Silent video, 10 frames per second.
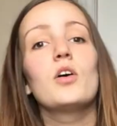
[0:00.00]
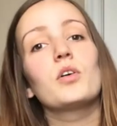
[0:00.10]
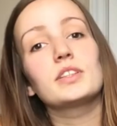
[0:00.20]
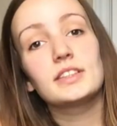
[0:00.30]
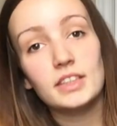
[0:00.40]

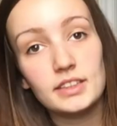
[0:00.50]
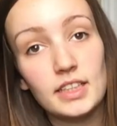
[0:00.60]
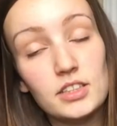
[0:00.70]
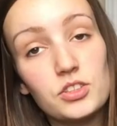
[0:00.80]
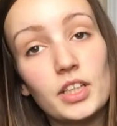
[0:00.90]
Or six
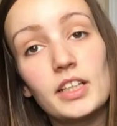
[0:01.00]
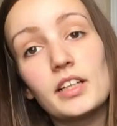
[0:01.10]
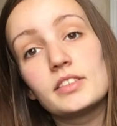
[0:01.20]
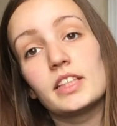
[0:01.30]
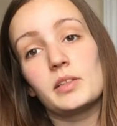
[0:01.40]
days straight, and
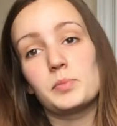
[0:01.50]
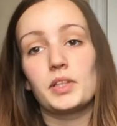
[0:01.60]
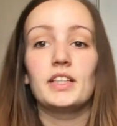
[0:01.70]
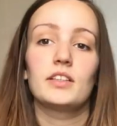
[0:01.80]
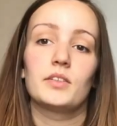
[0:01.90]
I would take a
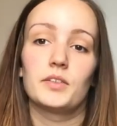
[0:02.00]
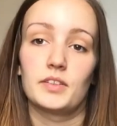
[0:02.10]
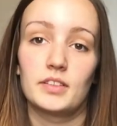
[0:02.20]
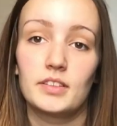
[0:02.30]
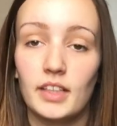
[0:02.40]
break.
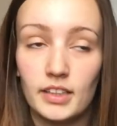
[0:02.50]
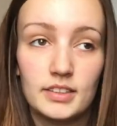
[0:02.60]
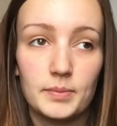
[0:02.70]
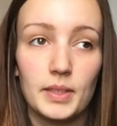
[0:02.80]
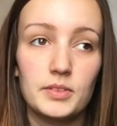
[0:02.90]
Or like
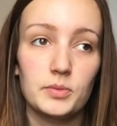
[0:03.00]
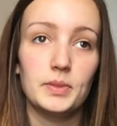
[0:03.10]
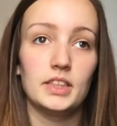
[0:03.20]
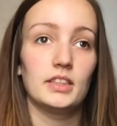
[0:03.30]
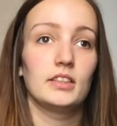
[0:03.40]
sometimes it'd
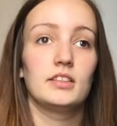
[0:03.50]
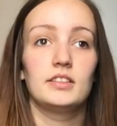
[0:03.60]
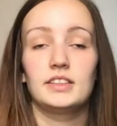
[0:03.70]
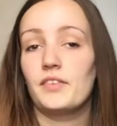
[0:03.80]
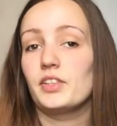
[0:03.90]
be
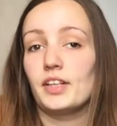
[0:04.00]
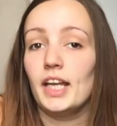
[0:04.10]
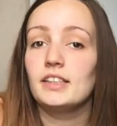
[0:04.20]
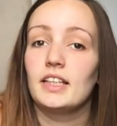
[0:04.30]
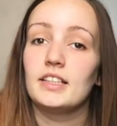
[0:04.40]
seven or
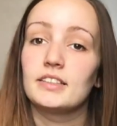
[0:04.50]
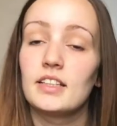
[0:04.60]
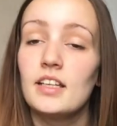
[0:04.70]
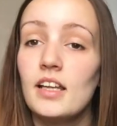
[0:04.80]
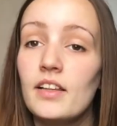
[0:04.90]
eight days,
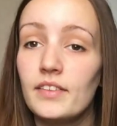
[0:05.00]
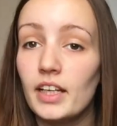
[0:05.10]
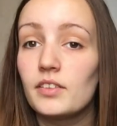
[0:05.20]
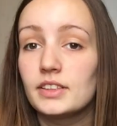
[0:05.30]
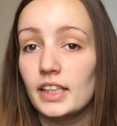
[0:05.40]

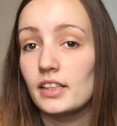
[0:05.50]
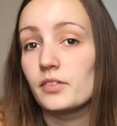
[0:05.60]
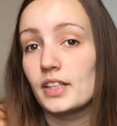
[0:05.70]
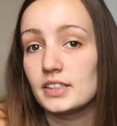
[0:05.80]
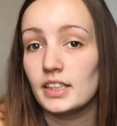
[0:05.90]
then I would take a
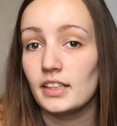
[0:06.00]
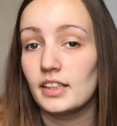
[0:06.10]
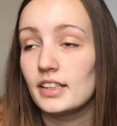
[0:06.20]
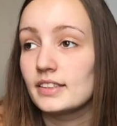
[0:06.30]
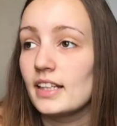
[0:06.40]
rest day. Like, because